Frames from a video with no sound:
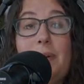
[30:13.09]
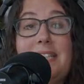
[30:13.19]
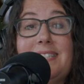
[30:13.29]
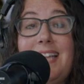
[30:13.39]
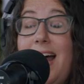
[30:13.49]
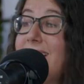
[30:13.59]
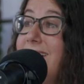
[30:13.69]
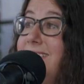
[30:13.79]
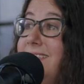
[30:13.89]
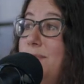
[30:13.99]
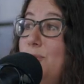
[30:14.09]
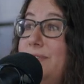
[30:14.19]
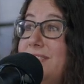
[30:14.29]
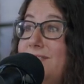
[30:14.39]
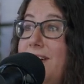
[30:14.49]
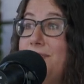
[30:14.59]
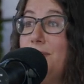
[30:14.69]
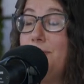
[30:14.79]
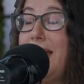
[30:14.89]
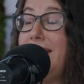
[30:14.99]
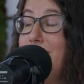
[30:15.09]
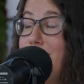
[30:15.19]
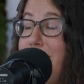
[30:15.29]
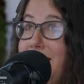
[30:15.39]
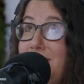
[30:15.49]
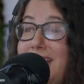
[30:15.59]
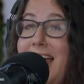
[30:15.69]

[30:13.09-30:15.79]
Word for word: but it's not because the movies have left their ma magic.